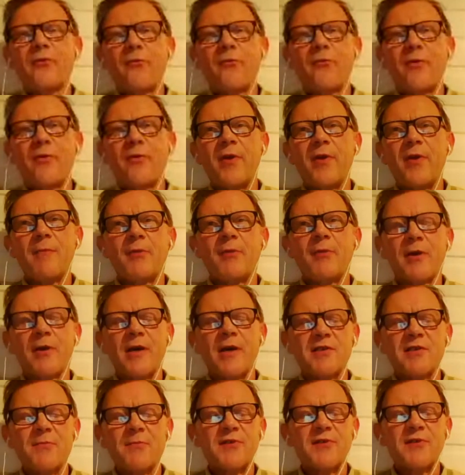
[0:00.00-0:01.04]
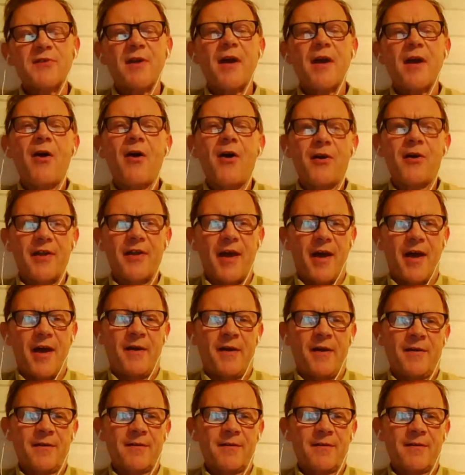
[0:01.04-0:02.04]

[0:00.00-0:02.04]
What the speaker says: really. But the customers, they are there.